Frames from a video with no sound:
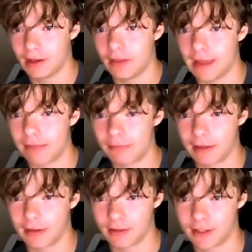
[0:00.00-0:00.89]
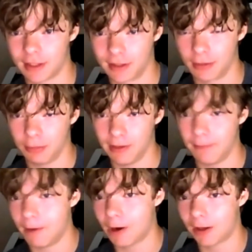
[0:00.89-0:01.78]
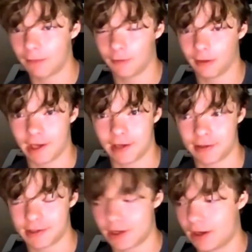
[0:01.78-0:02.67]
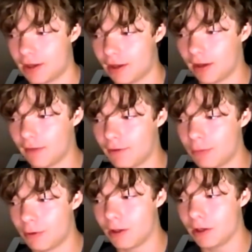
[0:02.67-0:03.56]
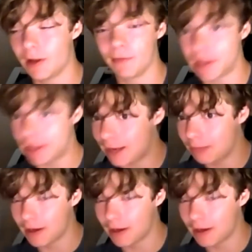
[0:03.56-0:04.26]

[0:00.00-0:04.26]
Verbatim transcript: And that way there'd still be a market for things. Like if you want the name